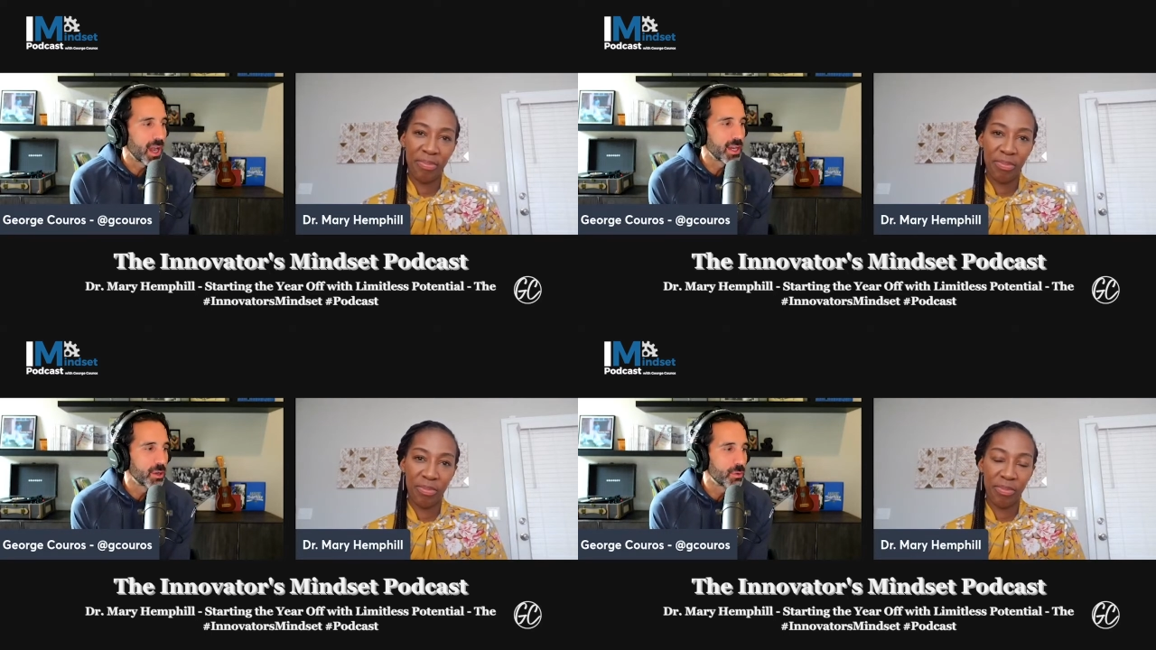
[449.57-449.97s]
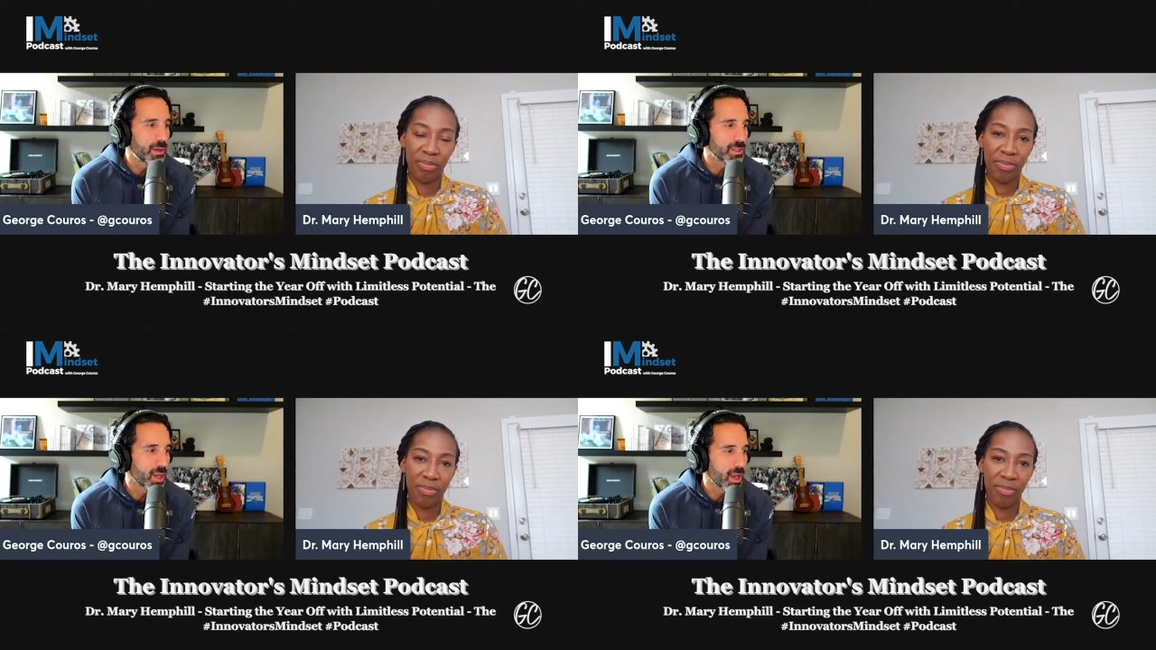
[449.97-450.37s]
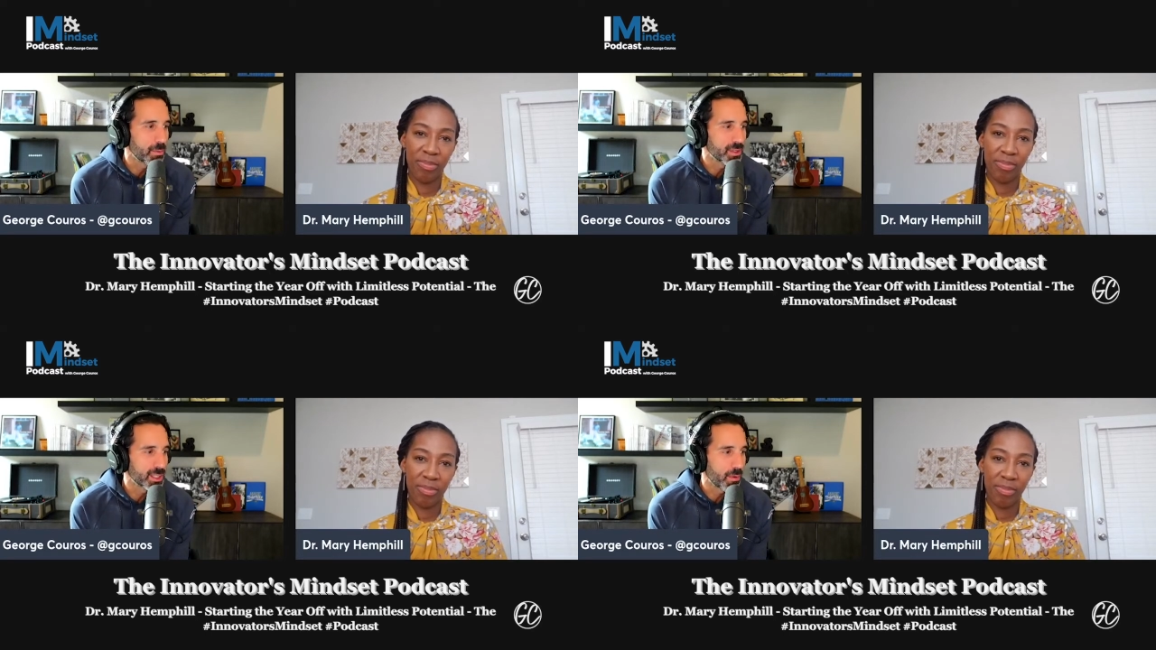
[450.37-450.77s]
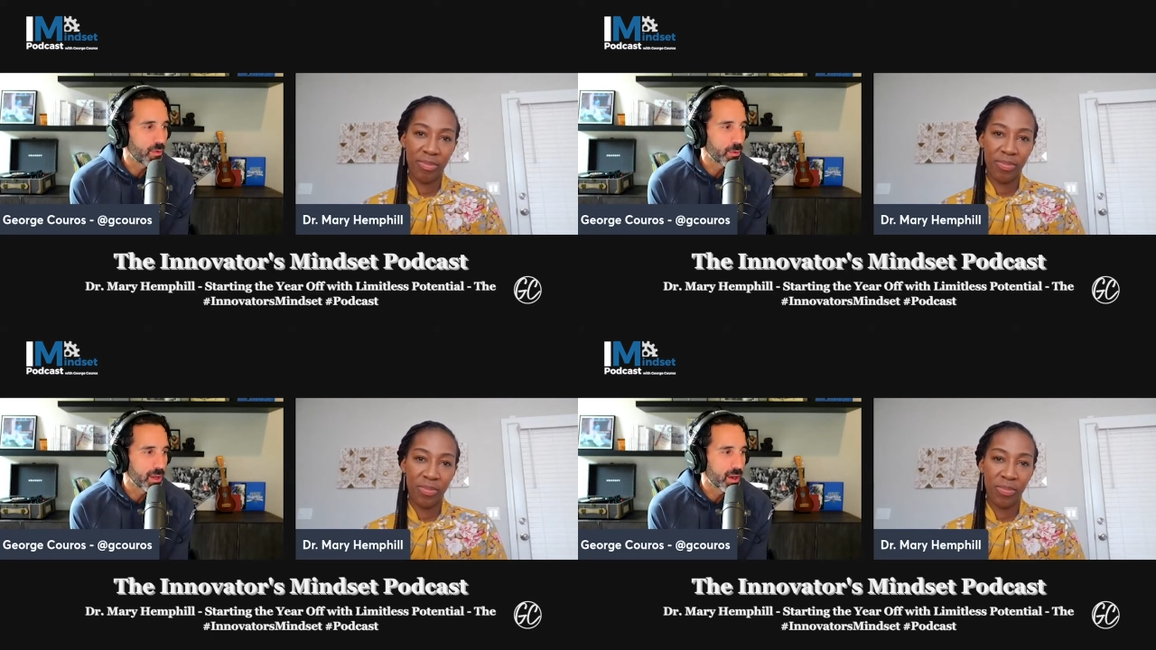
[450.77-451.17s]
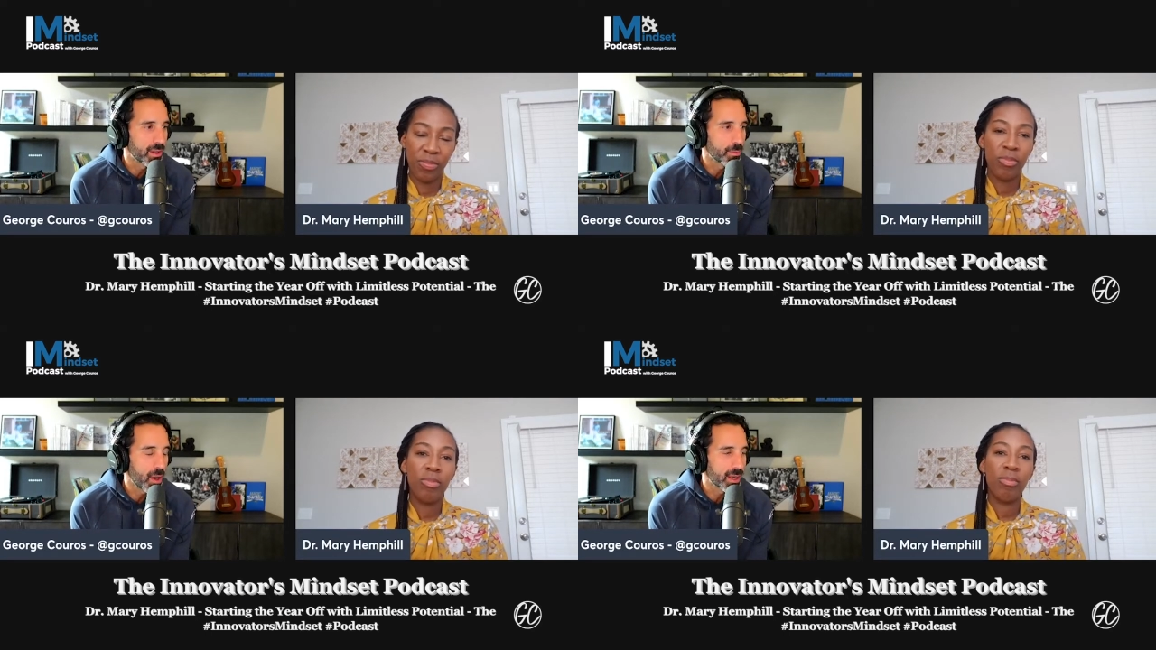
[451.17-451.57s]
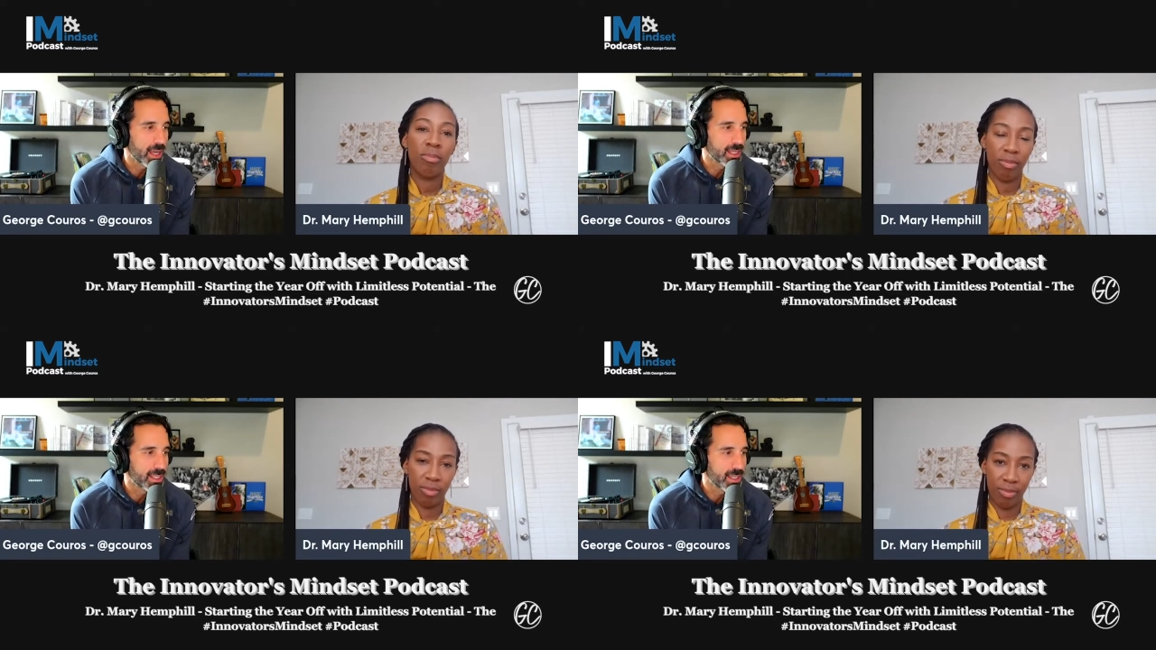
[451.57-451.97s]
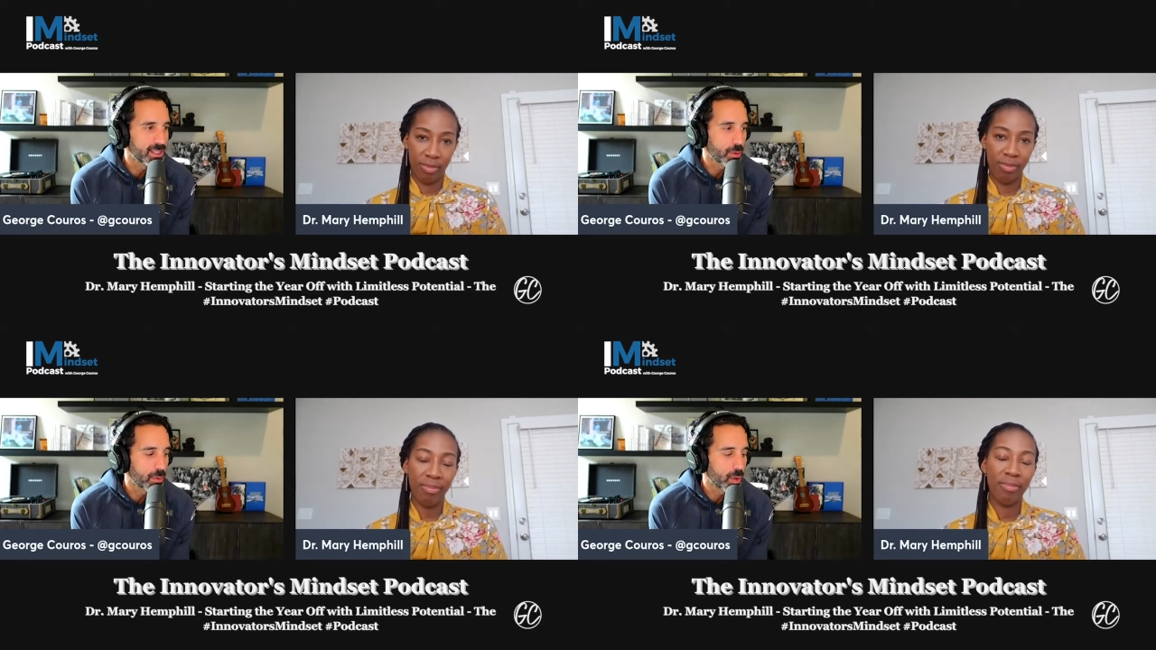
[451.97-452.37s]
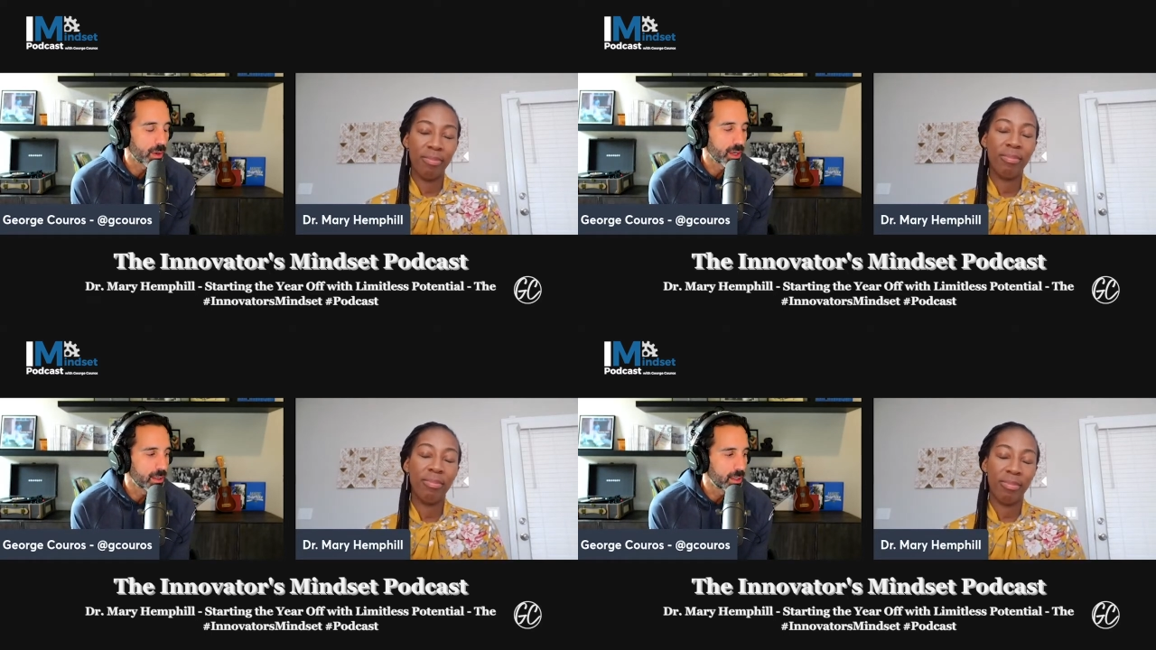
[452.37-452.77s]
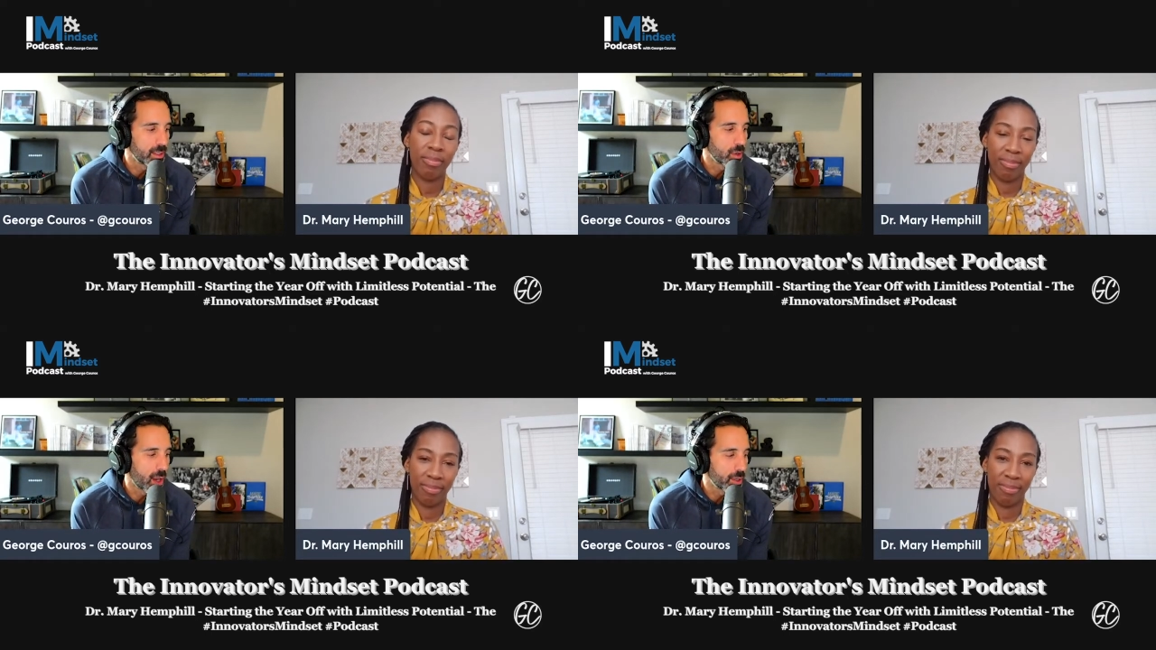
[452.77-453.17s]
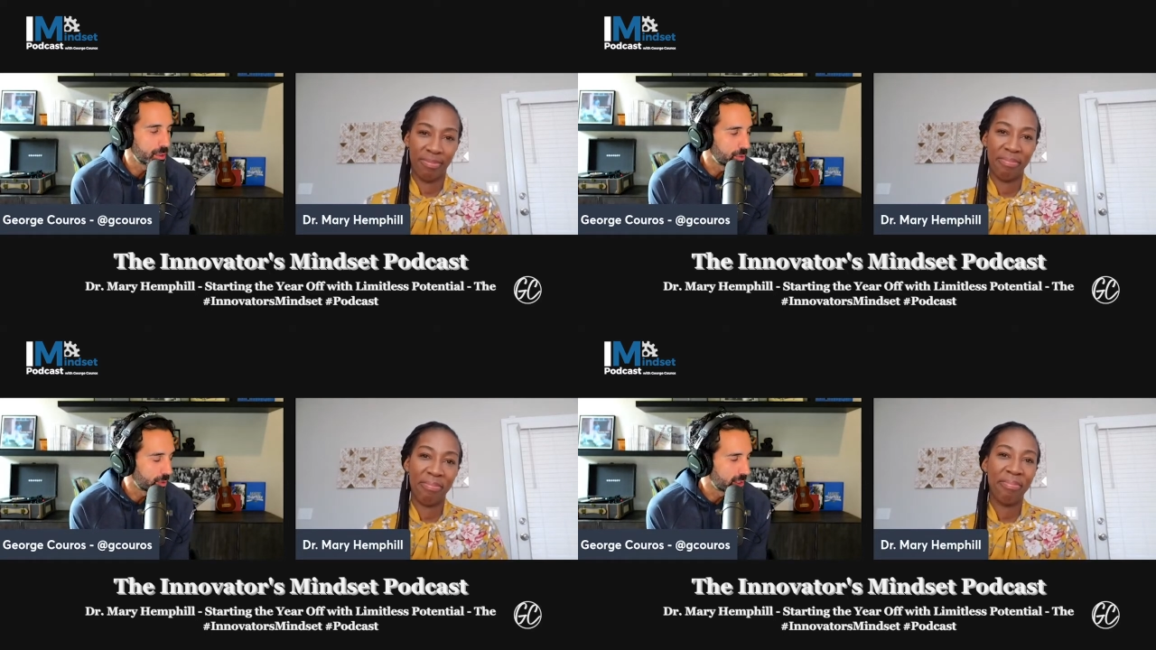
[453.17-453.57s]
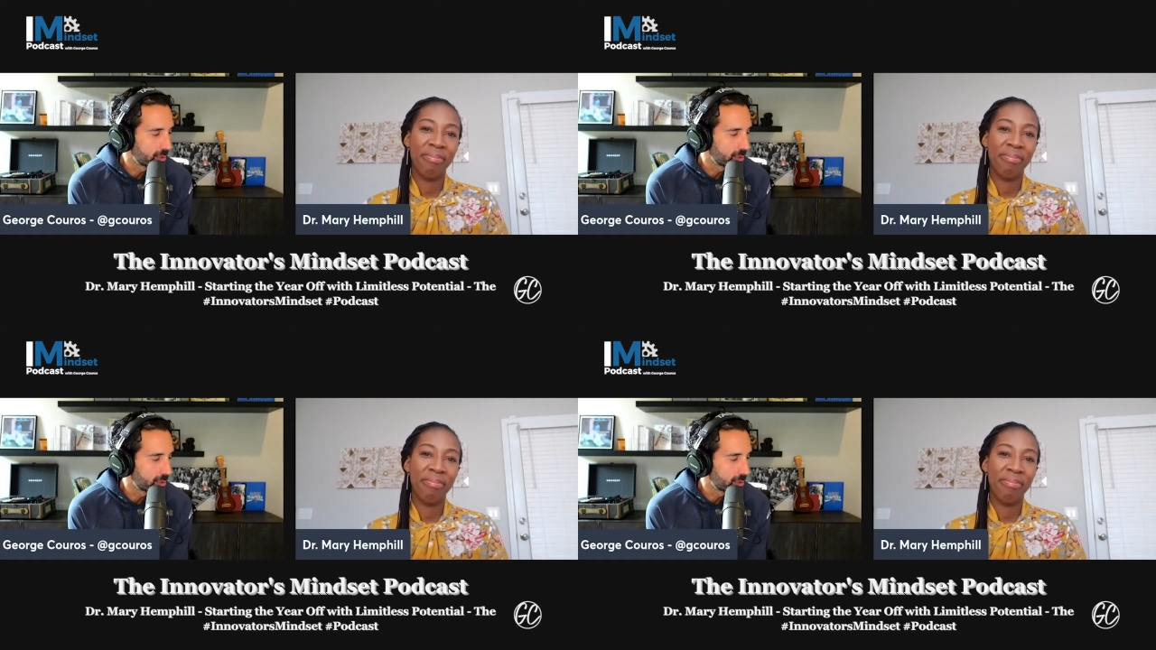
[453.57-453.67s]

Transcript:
Speaker 1: I know we were talking about this before we got on the podcast and started mm-hmm. recording. You know, I know you read,